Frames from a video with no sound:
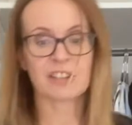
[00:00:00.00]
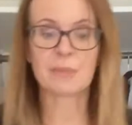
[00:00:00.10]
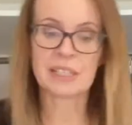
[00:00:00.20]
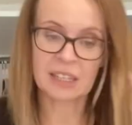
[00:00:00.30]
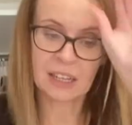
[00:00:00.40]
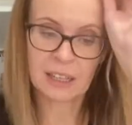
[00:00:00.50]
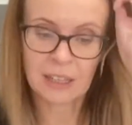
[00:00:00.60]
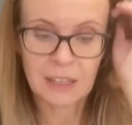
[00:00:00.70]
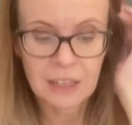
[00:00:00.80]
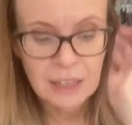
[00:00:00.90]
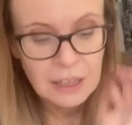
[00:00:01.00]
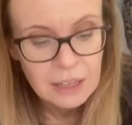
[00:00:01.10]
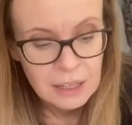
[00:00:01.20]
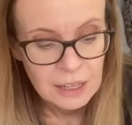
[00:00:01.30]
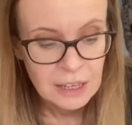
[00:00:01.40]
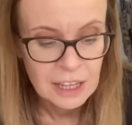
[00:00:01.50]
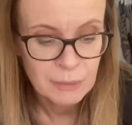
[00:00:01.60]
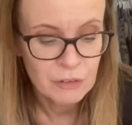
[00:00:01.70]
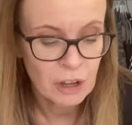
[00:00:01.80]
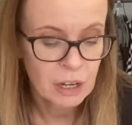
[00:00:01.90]
missed it. And then we've
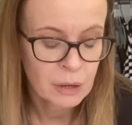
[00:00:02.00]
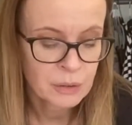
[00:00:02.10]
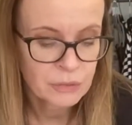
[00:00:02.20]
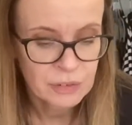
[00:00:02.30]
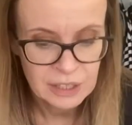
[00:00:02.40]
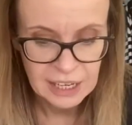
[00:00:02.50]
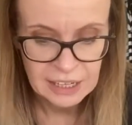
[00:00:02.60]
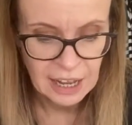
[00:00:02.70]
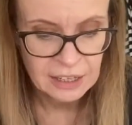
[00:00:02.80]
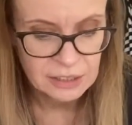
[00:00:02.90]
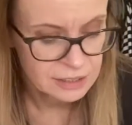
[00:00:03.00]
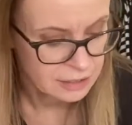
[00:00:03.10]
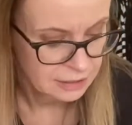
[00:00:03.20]
got a load of naked hangers.